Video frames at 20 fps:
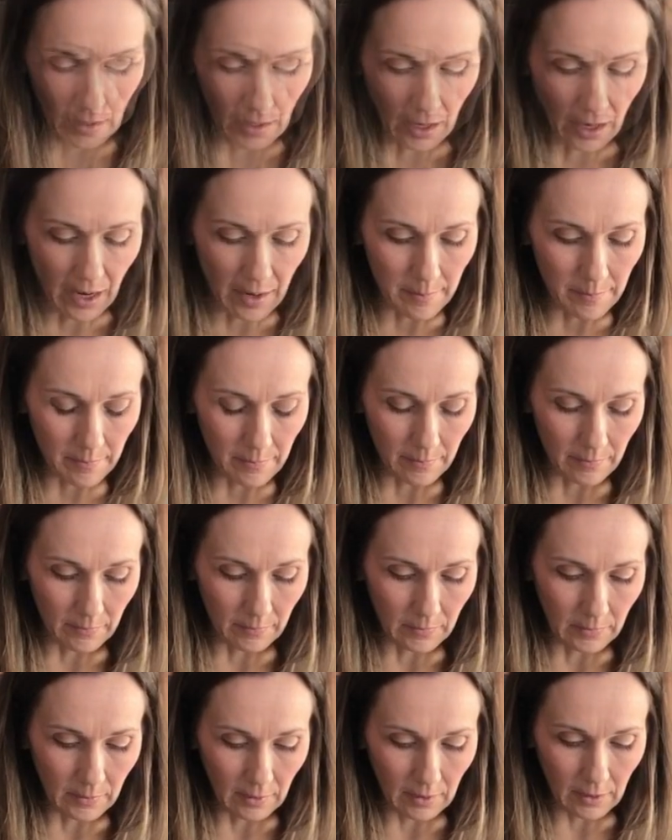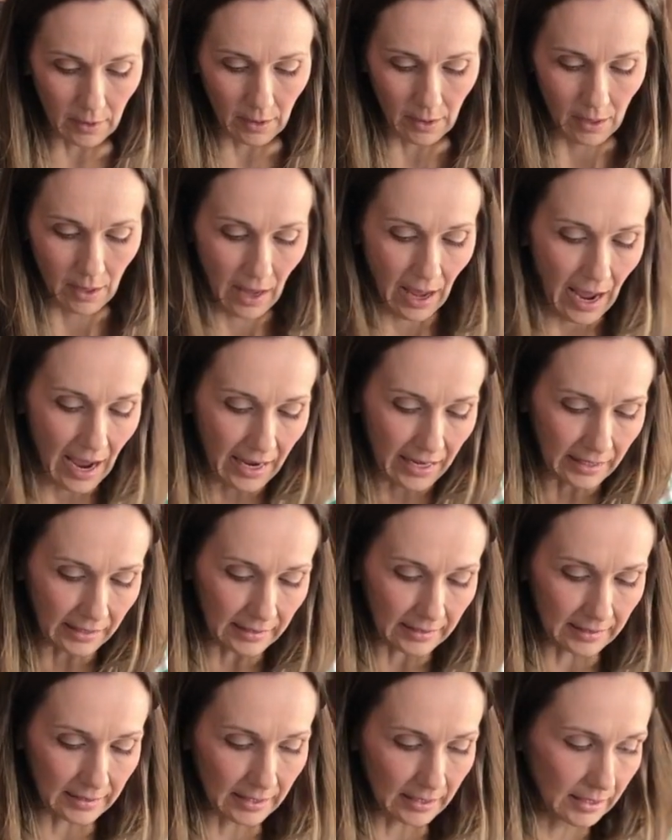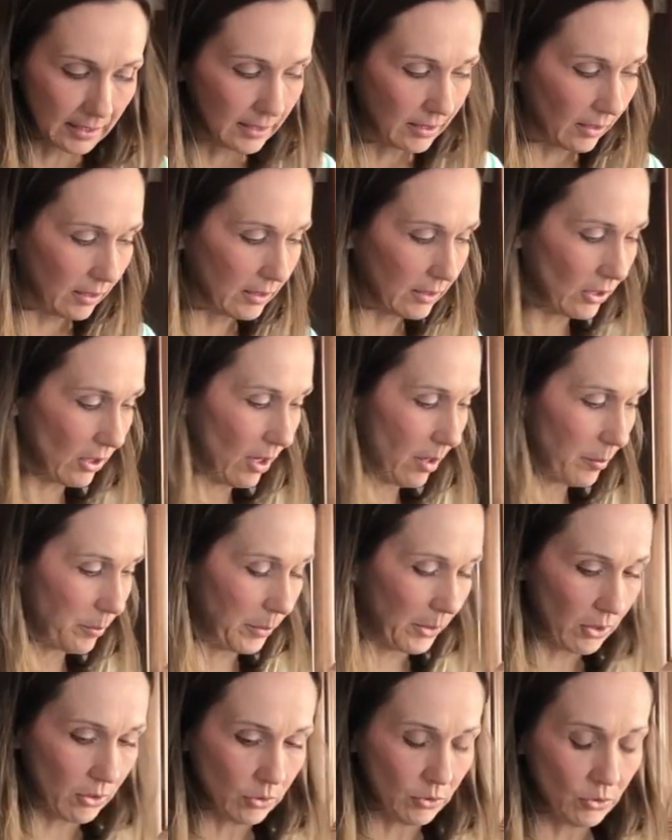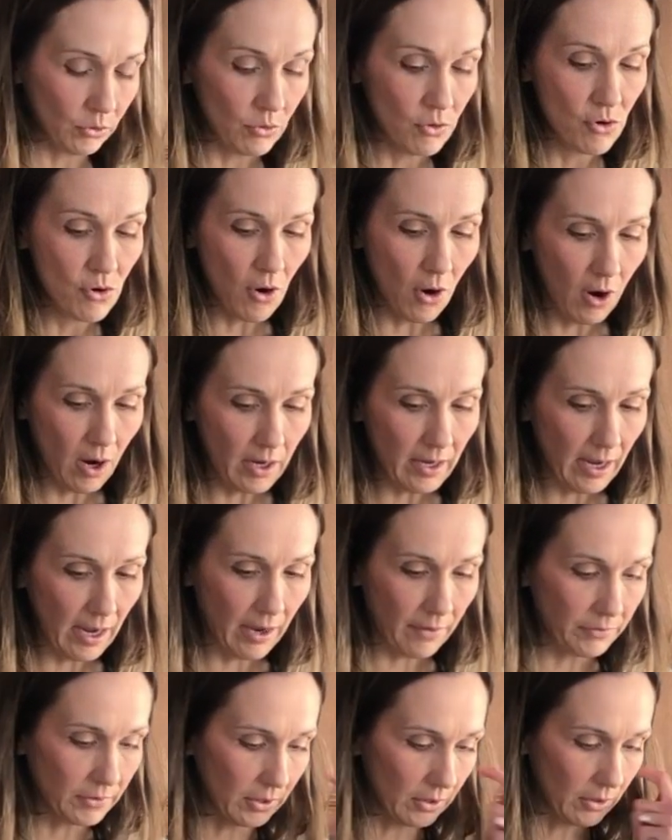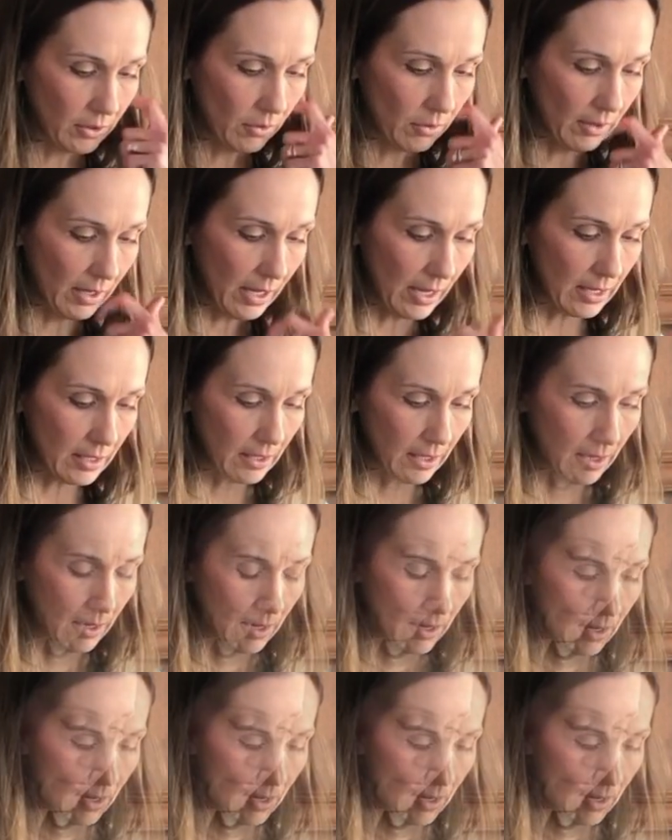I'm adding seeds on top, but you do not have to do that.